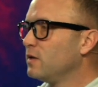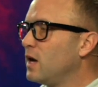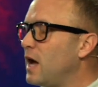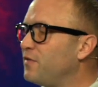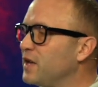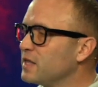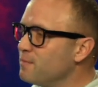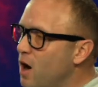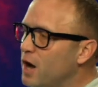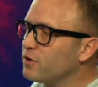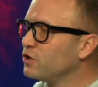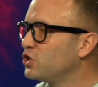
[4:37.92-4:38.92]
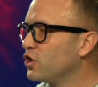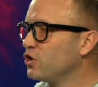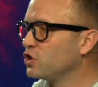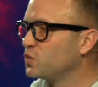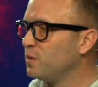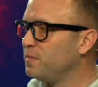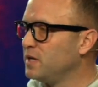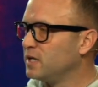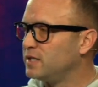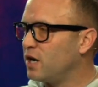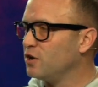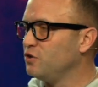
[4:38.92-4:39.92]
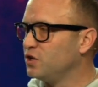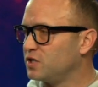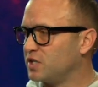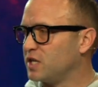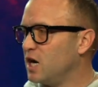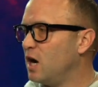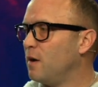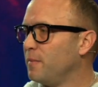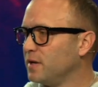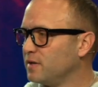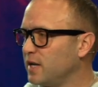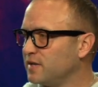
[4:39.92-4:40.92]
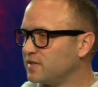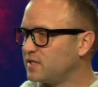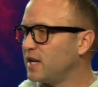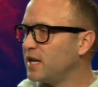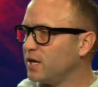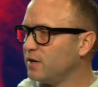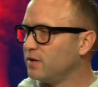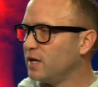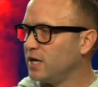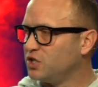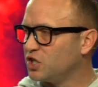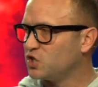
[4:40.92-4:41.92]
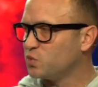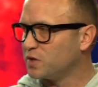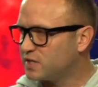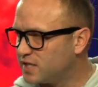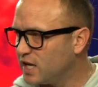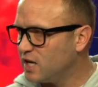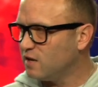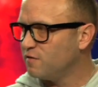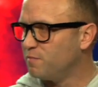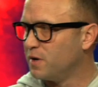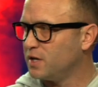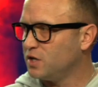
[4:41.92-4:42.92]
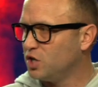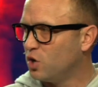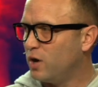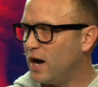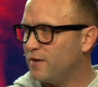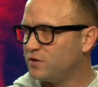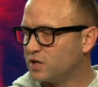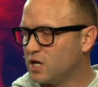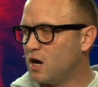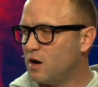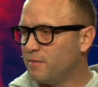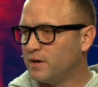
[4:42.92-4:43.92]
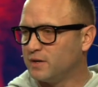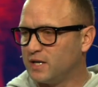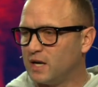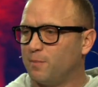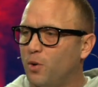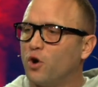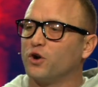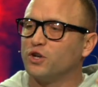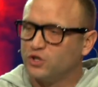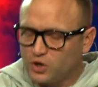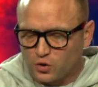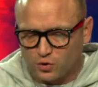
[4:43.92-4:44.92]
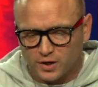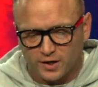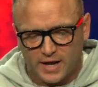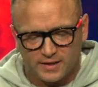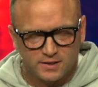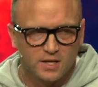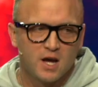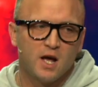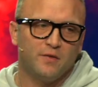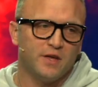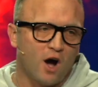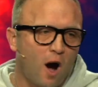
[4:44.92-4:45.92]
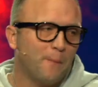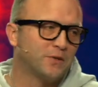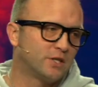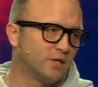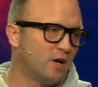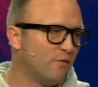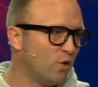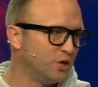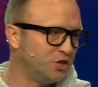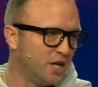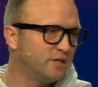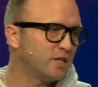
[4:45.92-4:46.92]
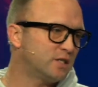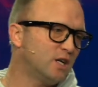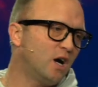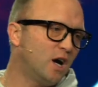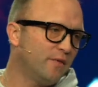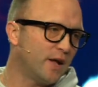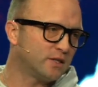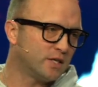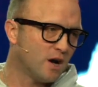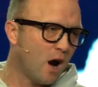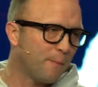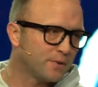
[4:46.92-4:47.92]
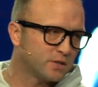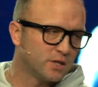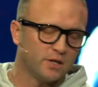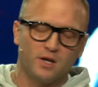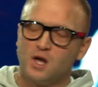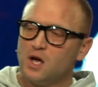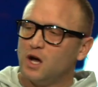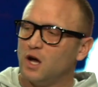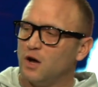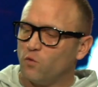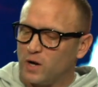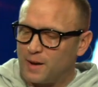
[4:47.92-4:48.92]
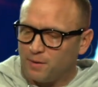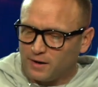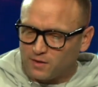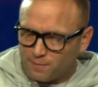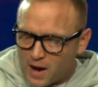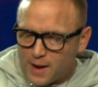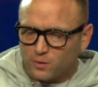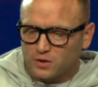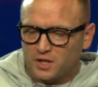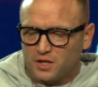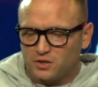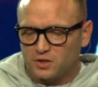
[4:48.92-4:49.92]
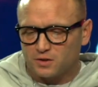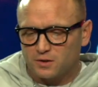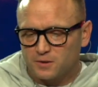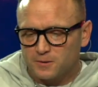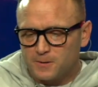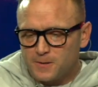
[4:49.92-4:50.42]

I think the modern church would be to tell you just to come and, and sit and, and just receive, but you don't have to come and get a part and do. And that's the opposite of what Jesus taught. That's the opposite of what I believe the Bible teaches.